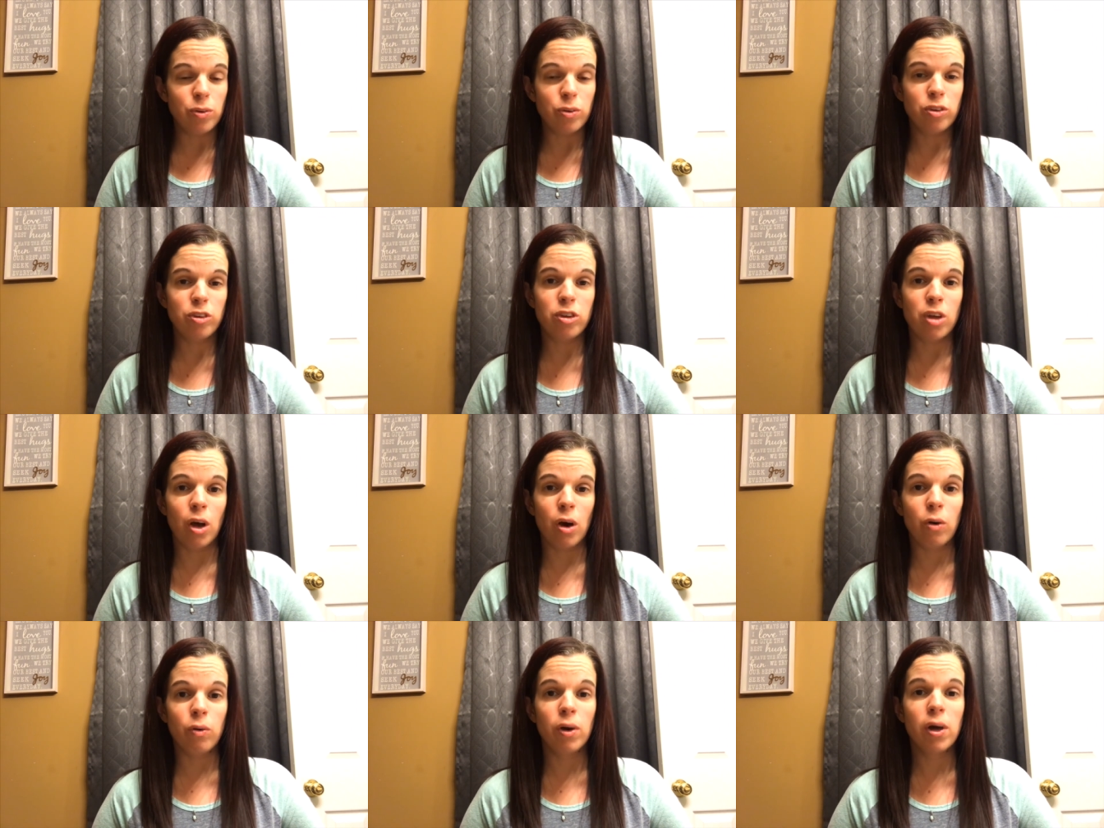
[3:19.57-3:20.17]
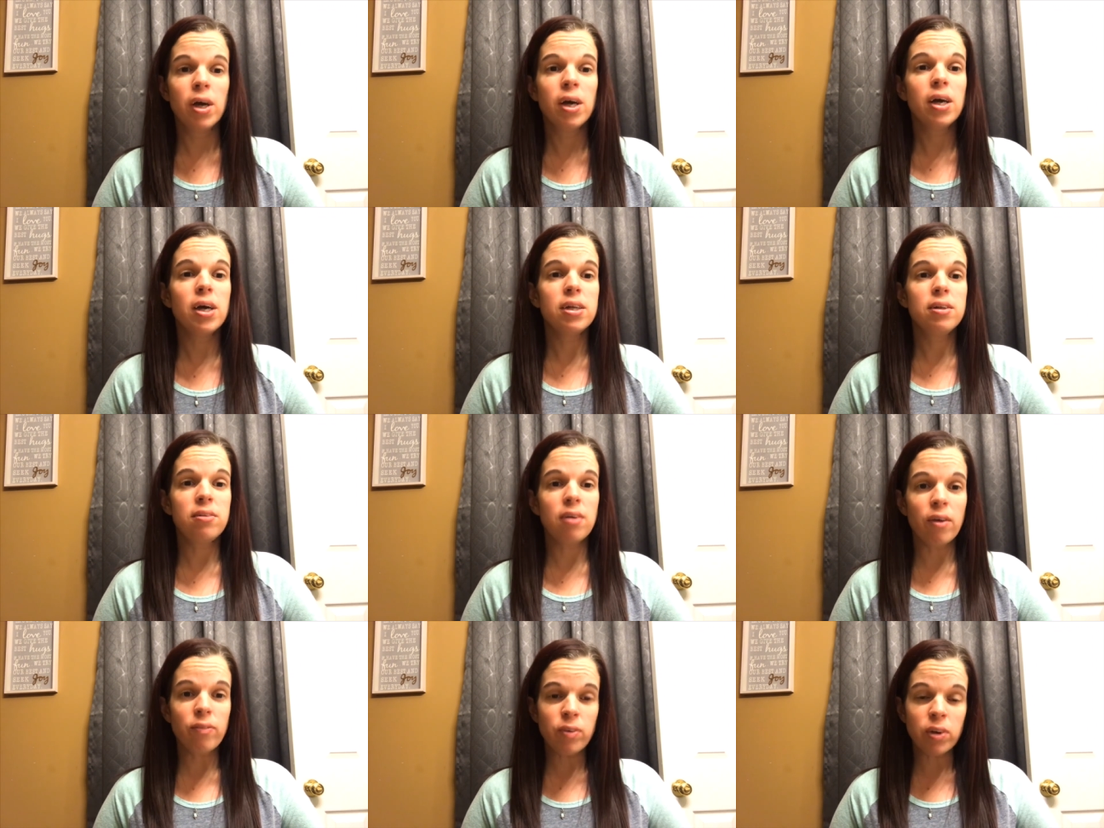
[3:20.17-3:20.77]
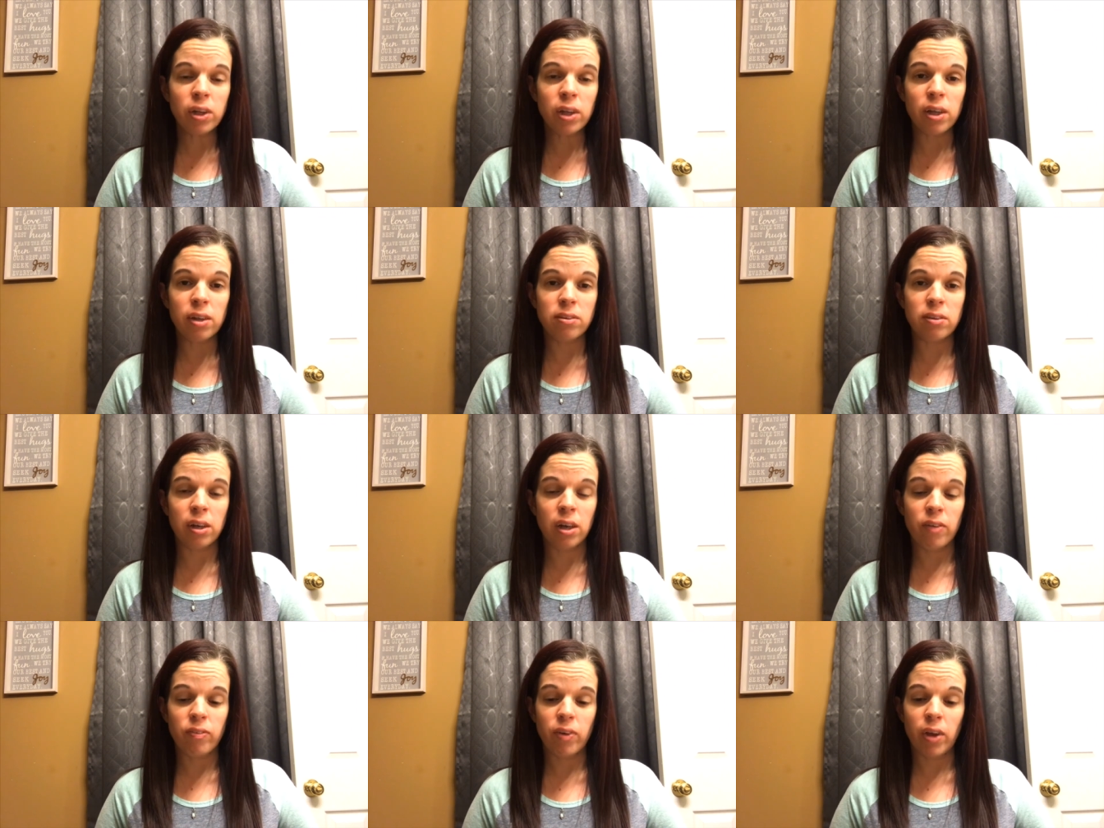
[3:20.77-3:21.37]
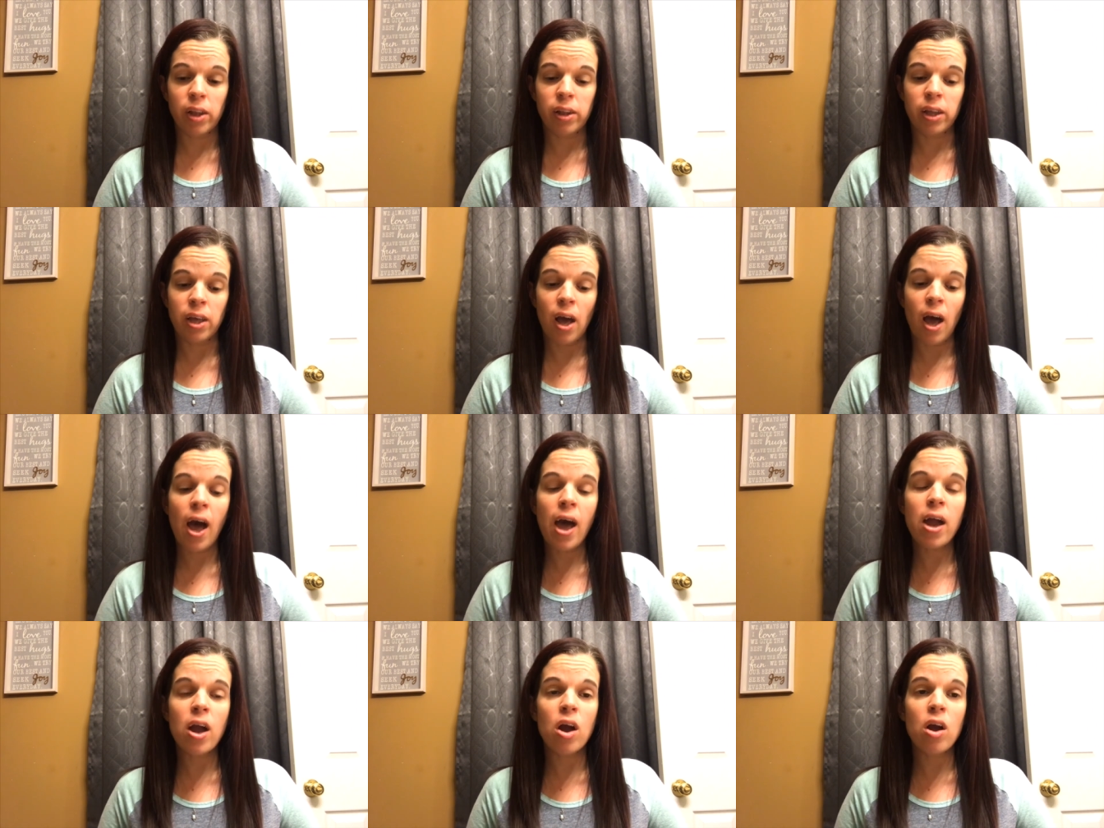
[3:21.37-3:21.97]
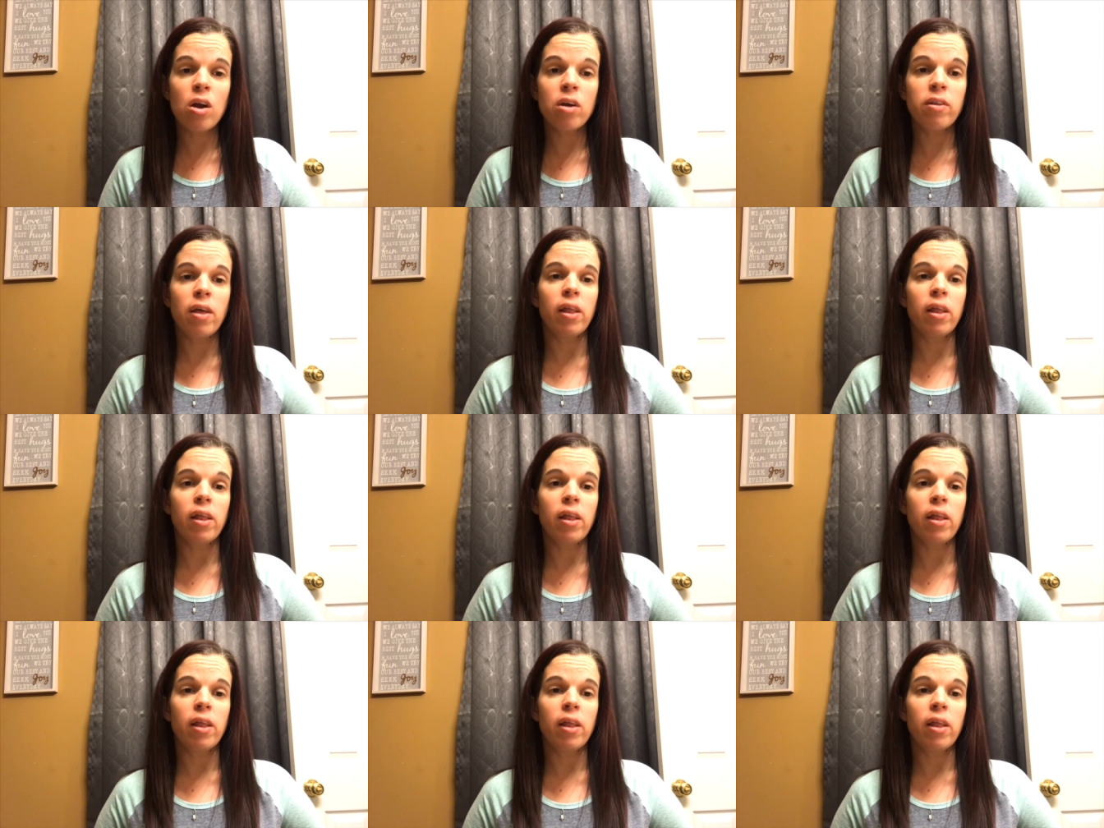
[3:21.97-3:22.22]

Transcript: so definitely significantly higher.